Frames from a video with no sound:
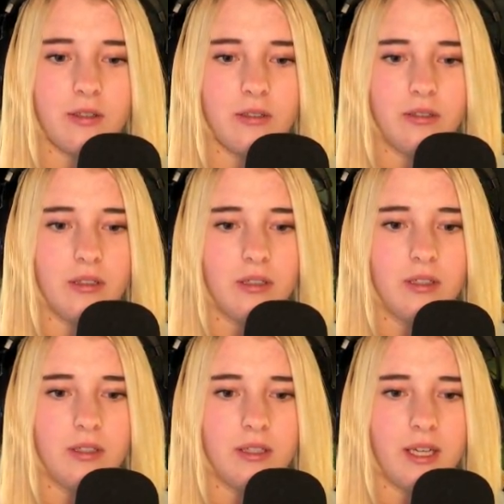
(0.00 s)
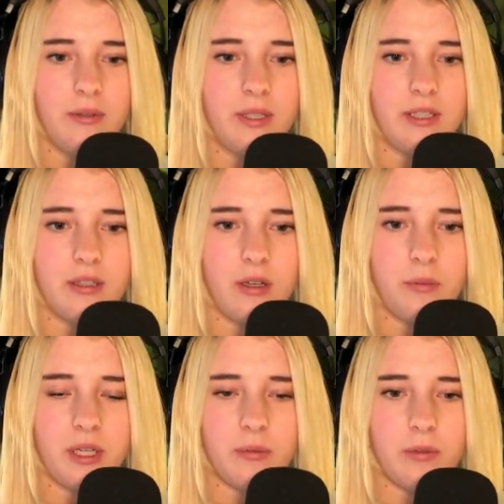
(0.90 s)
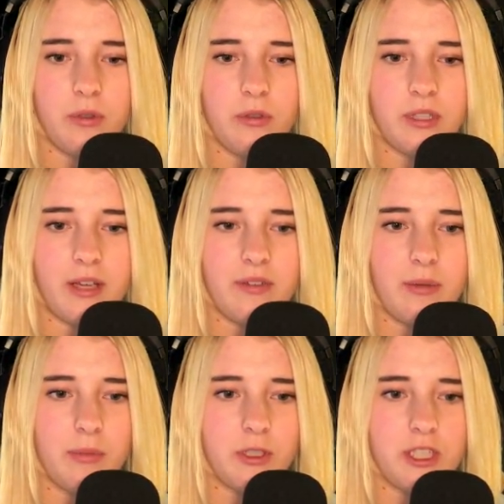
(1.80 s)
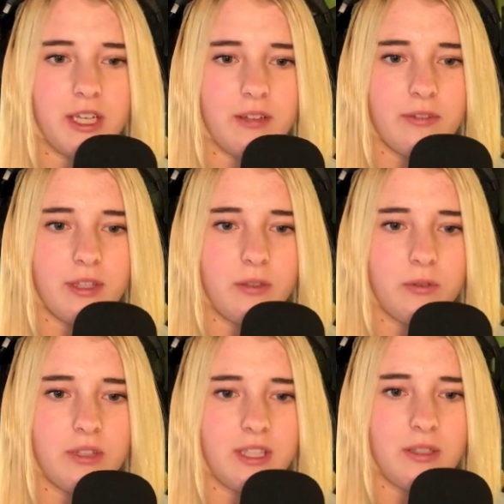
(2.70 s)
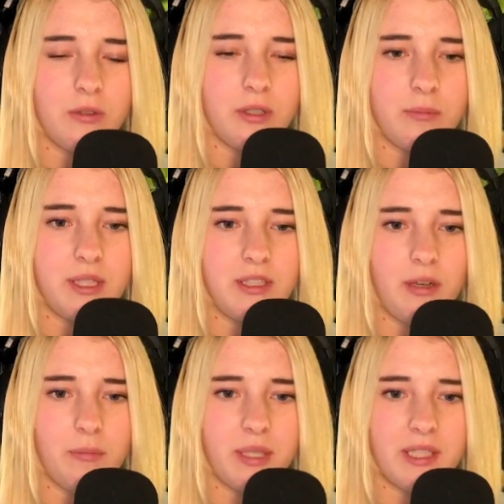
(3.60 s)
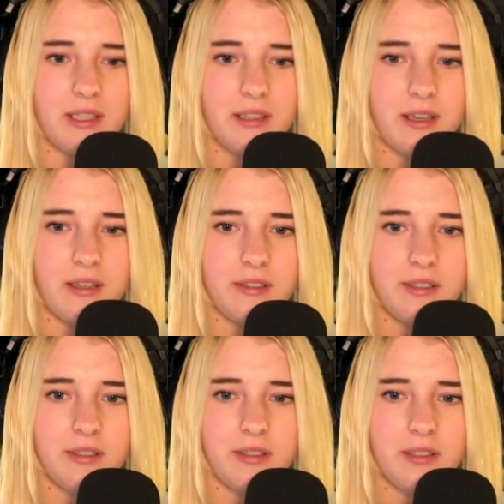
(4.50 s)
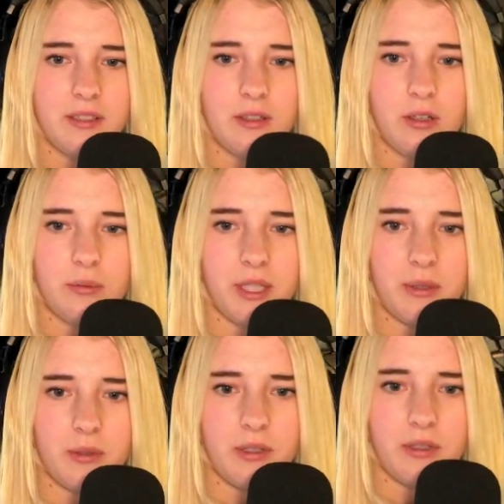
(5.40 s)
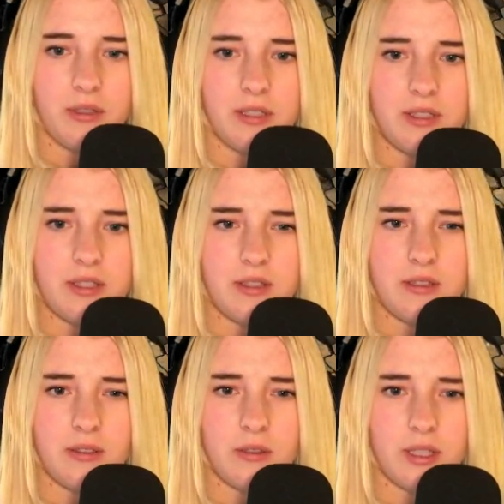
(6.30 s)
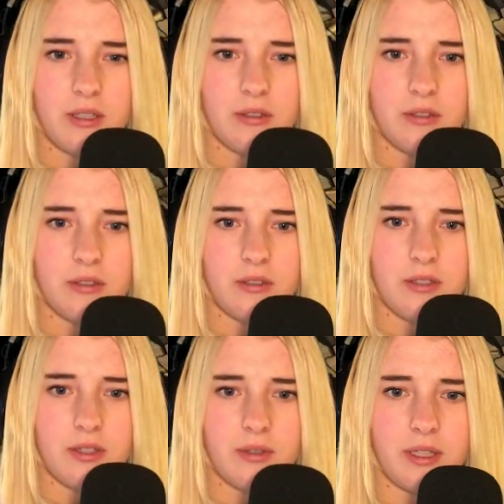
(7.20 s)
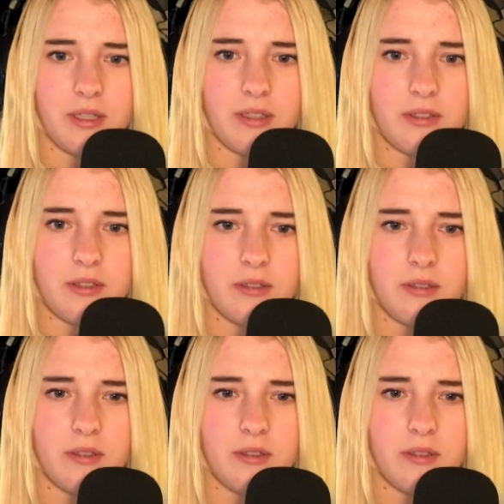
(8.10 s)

Woo! Harry, calm down. You don't have that much health. I don't think you can be jumping like that. Calm down. Let's look at our surroundings.